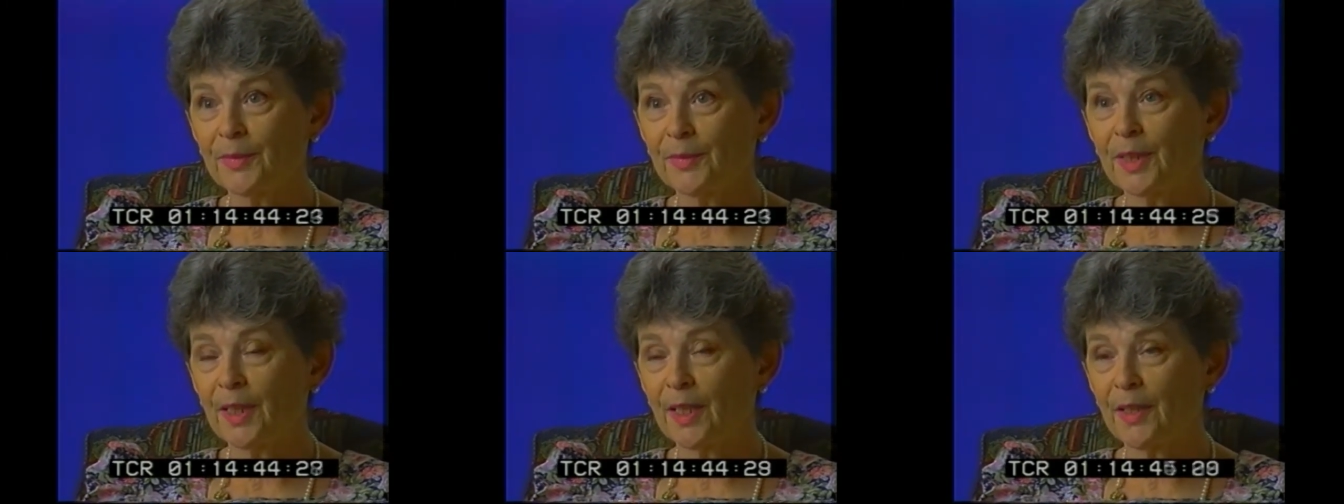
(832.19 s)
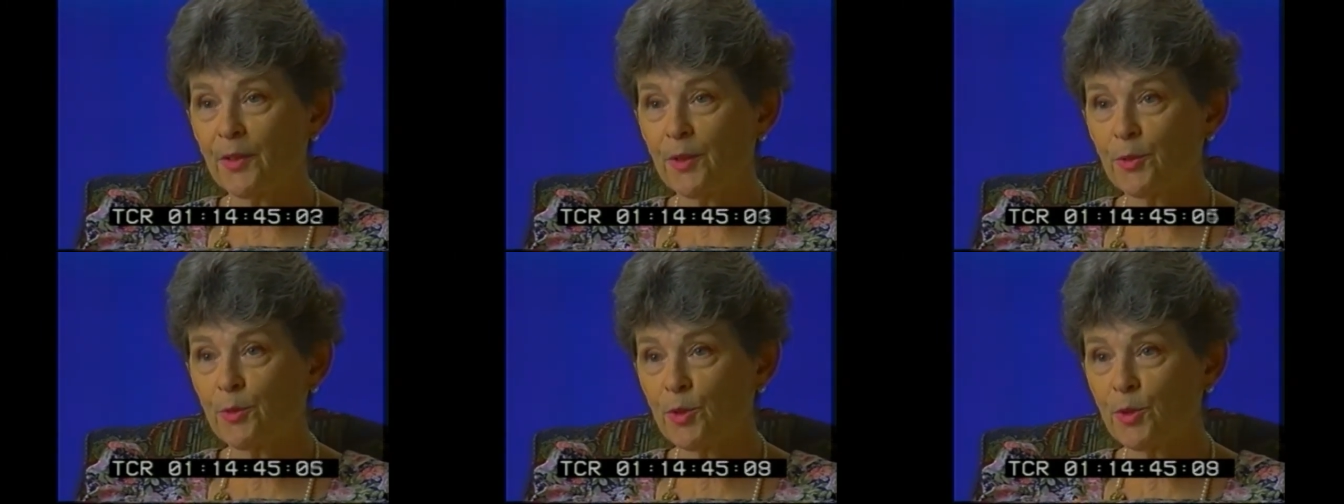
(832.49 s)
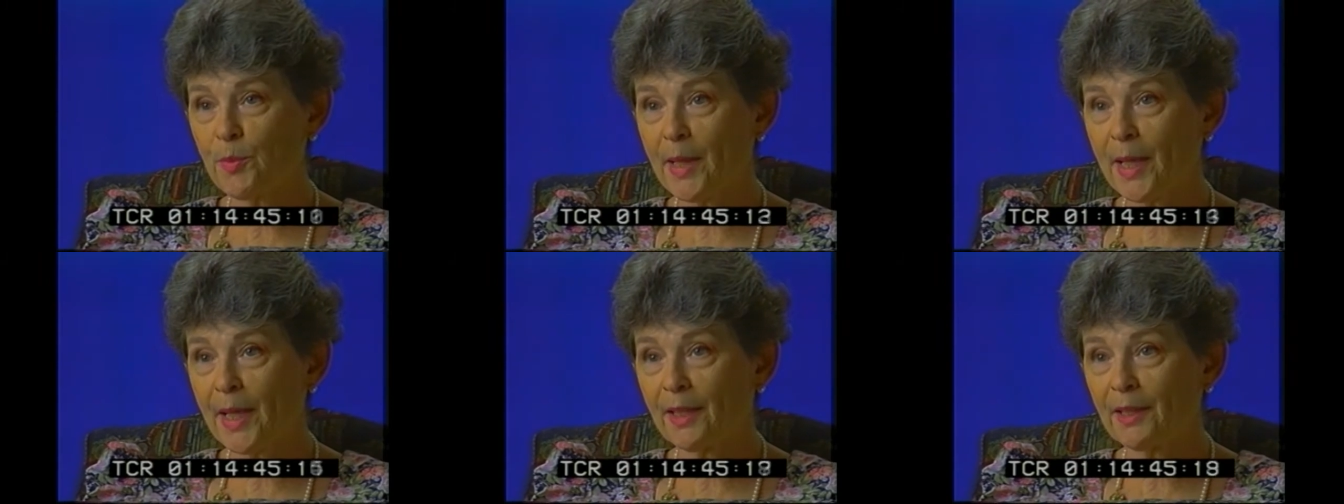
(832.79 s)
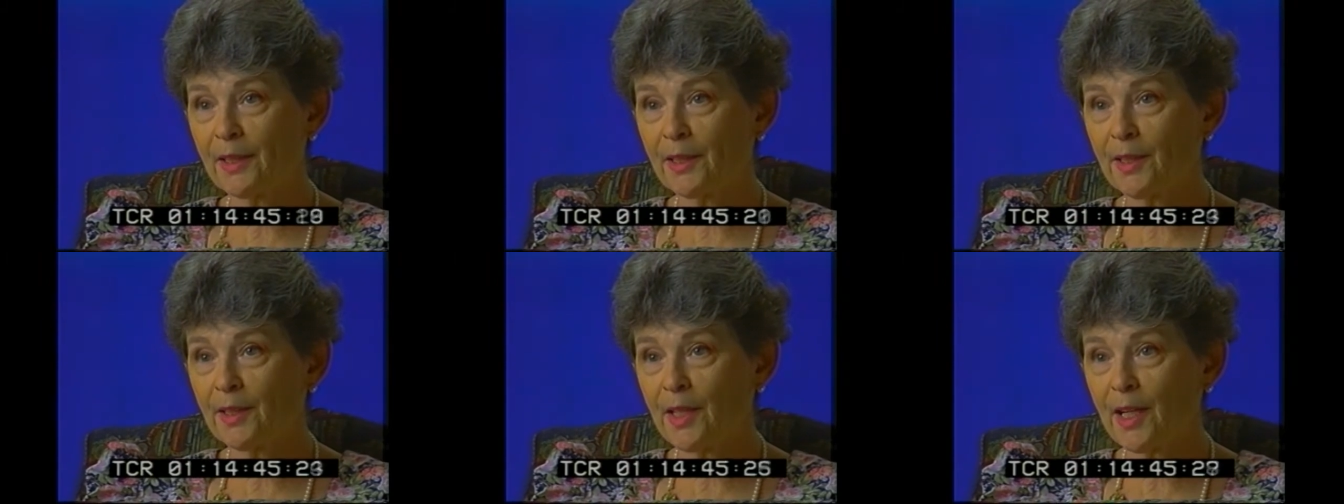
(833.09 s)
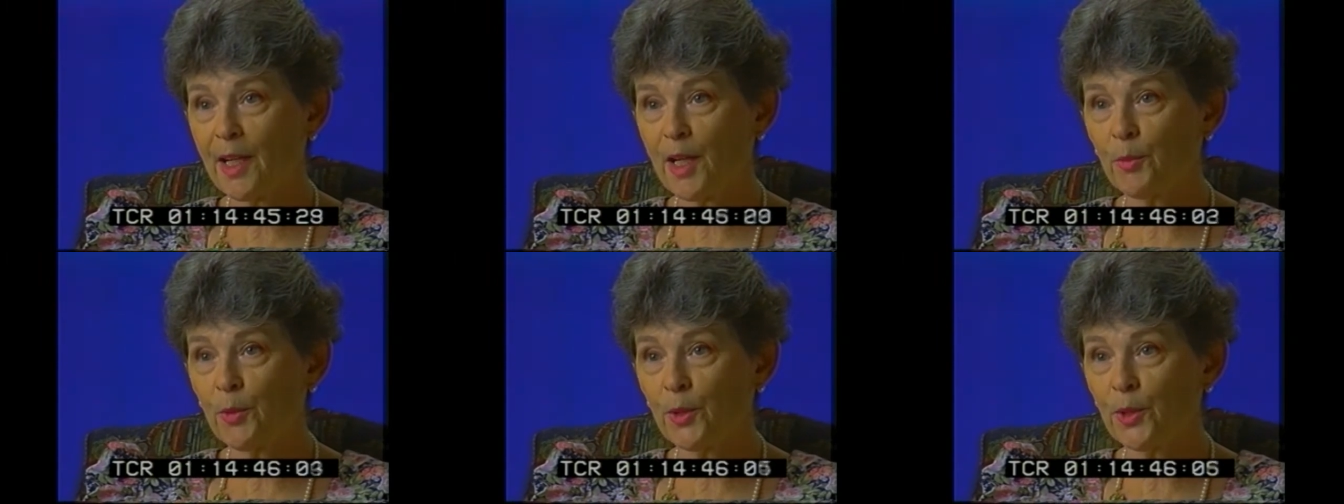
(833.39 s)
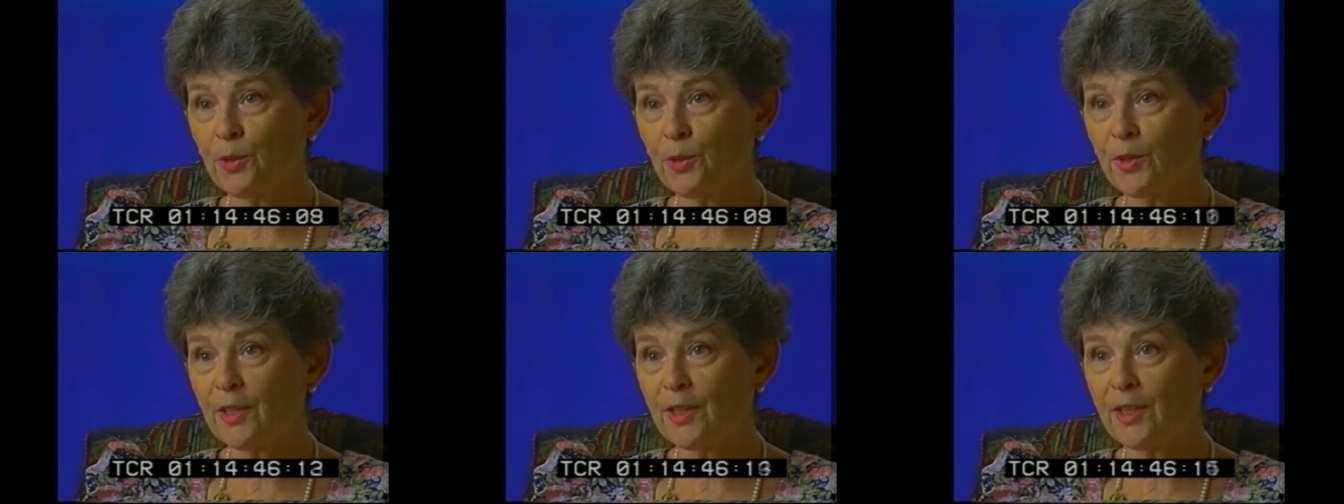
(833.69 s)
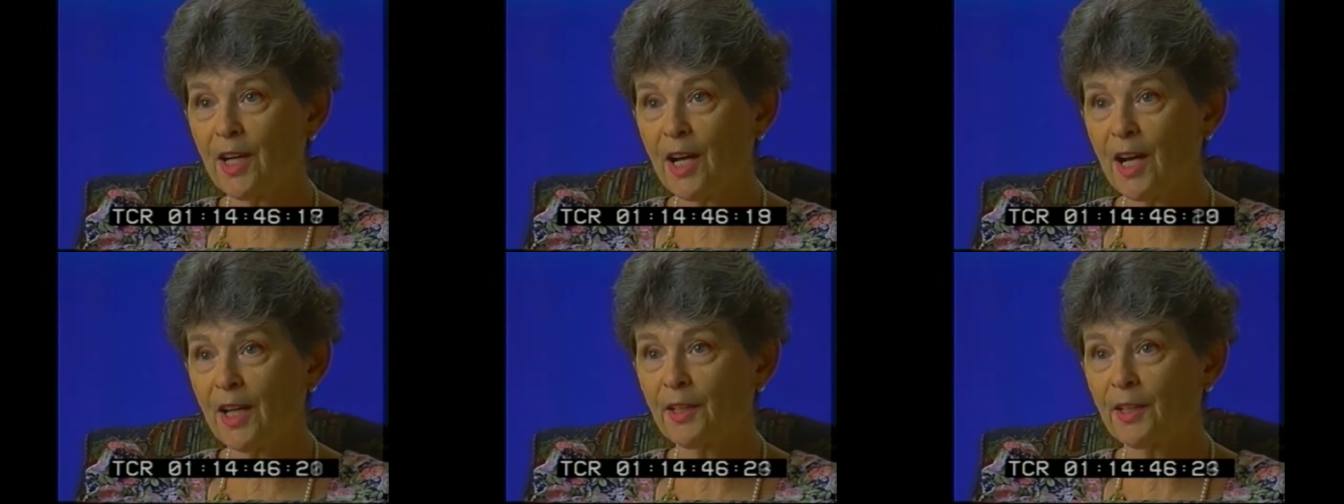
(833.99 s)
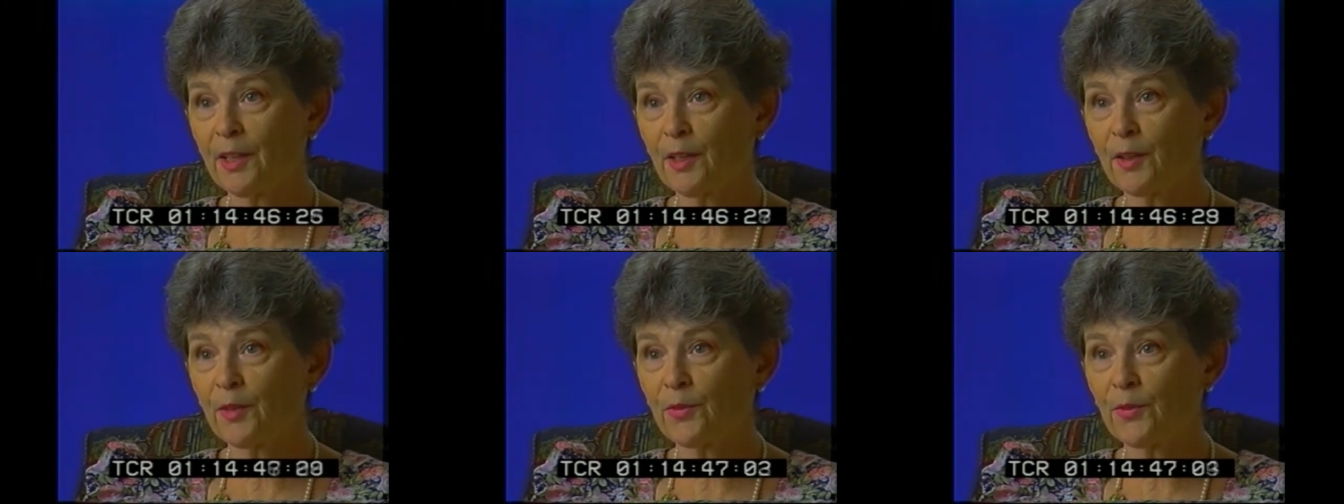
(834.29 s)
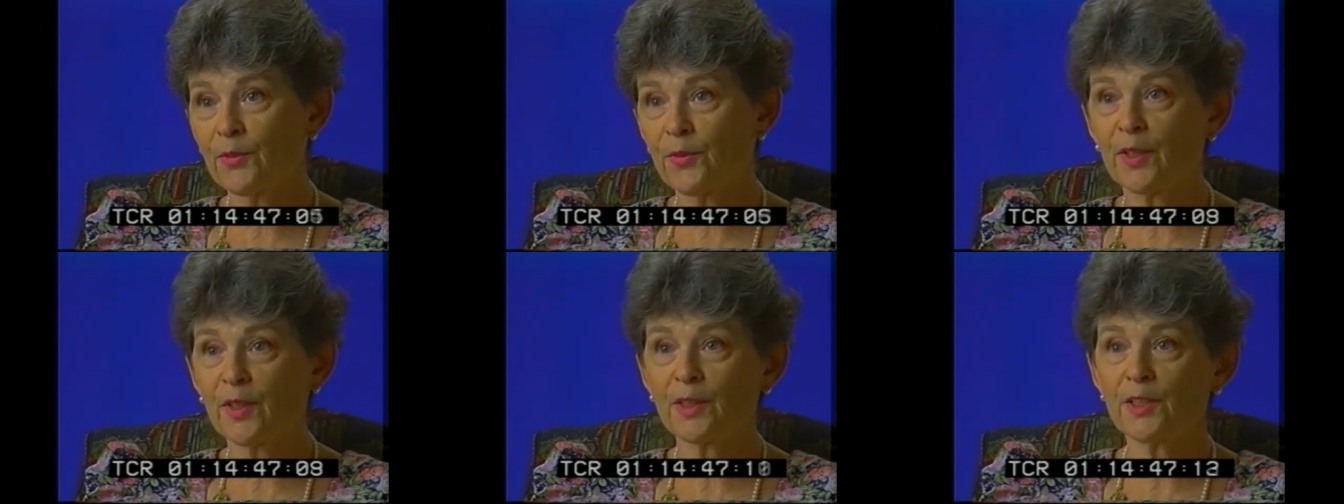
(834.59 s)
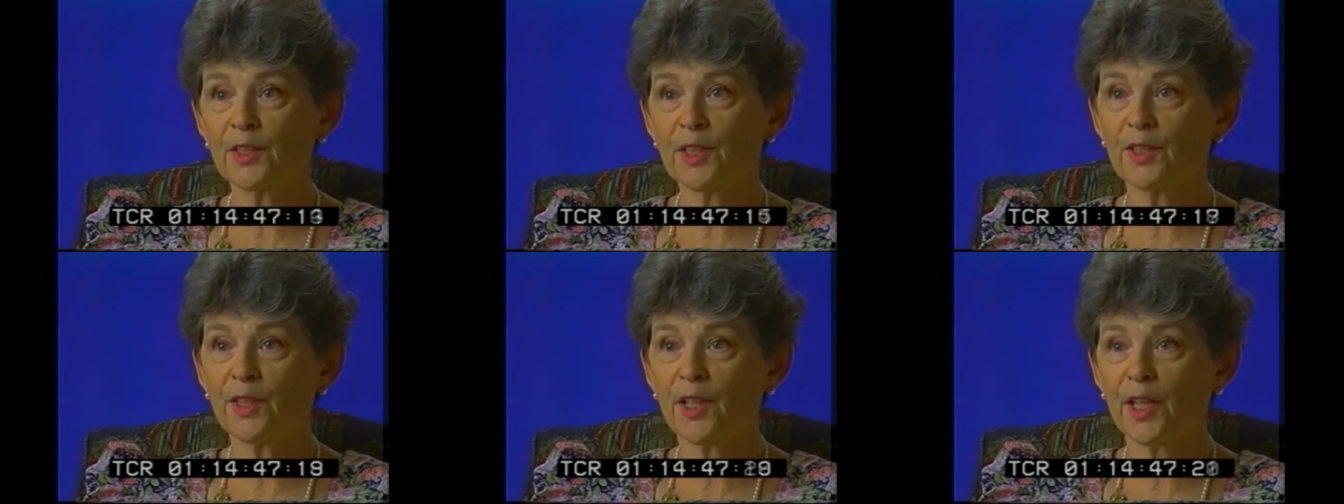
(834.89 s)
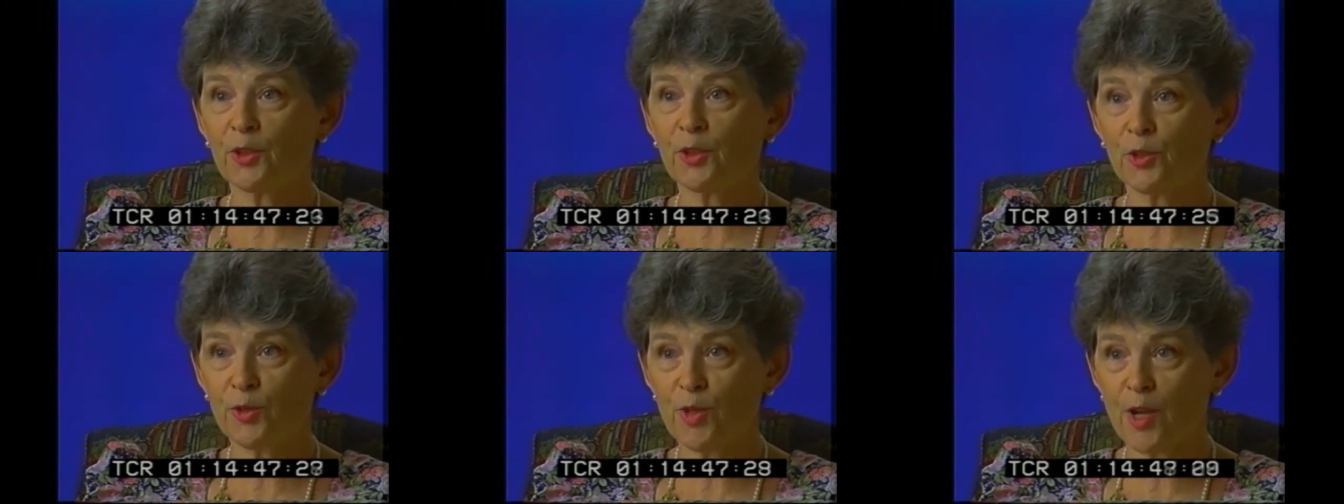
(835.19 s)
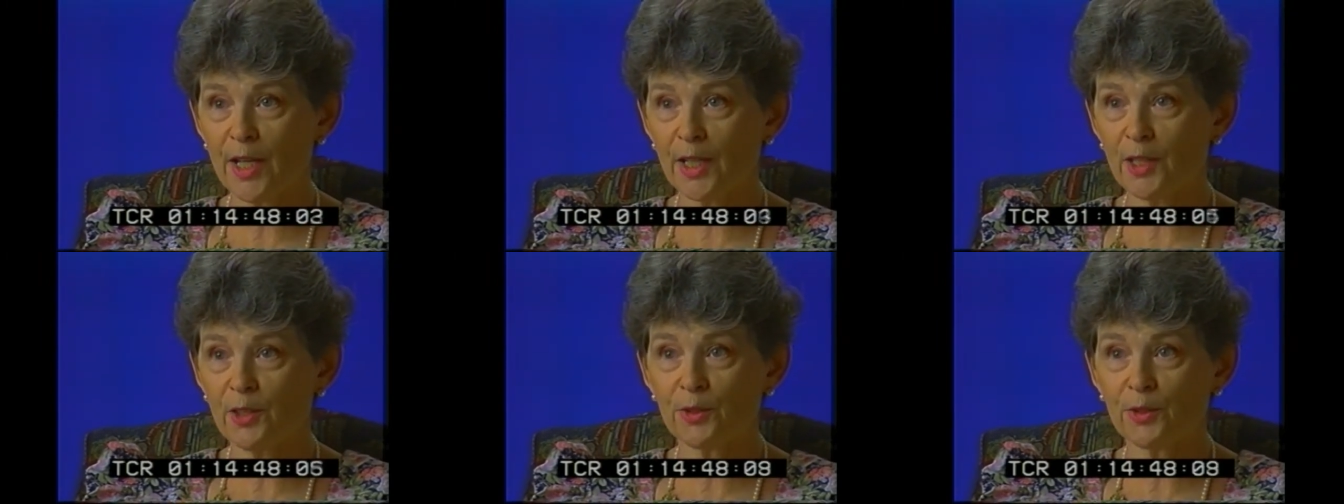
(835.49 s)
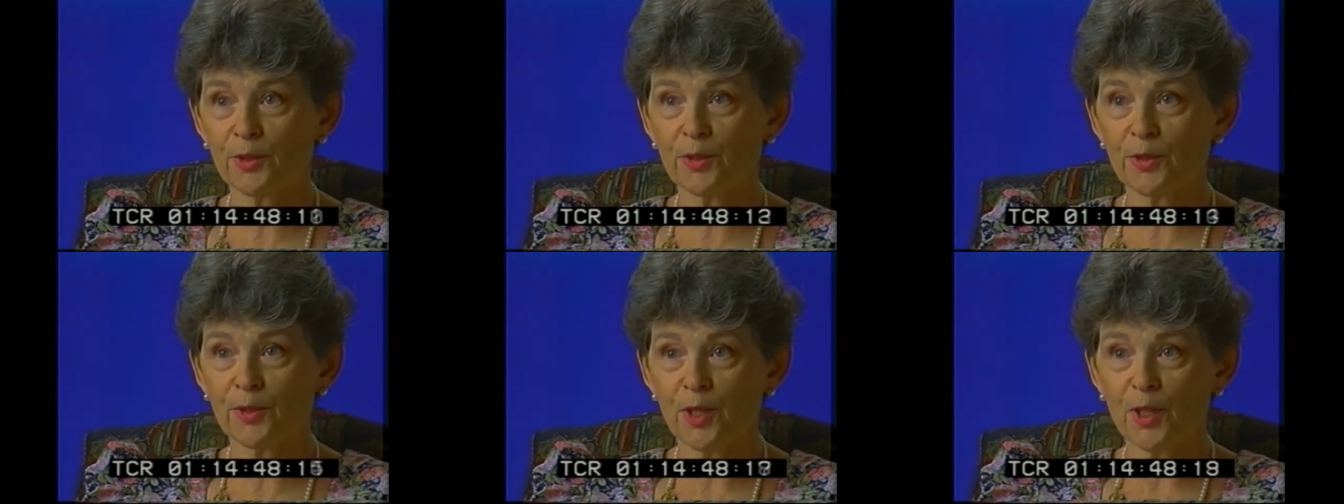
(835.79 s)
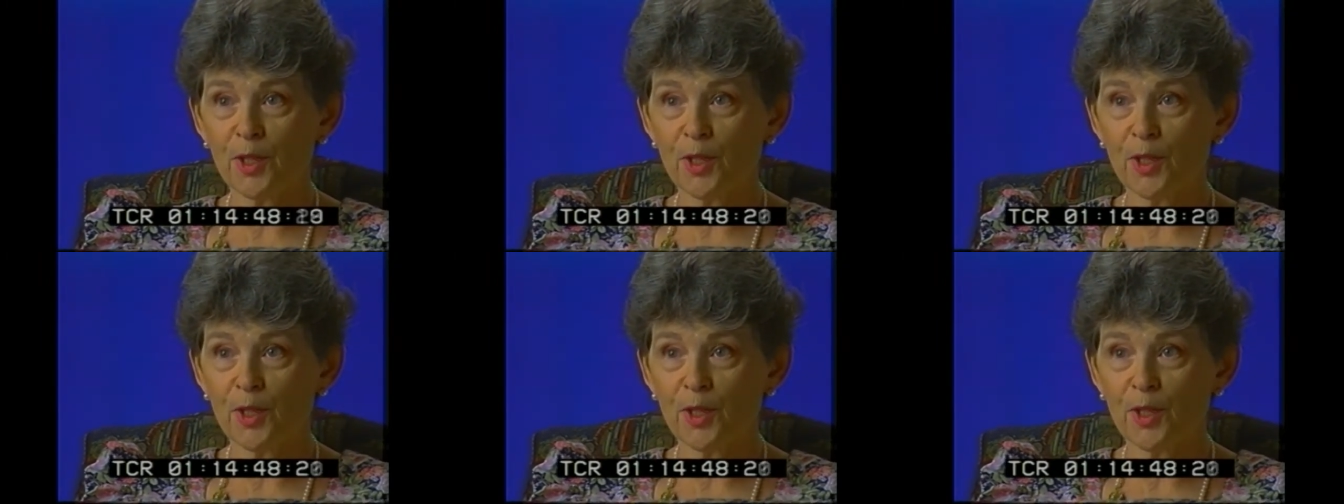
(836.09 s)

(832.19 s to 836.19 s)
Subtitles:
And this was back in a time when you did not have sit-down strikes or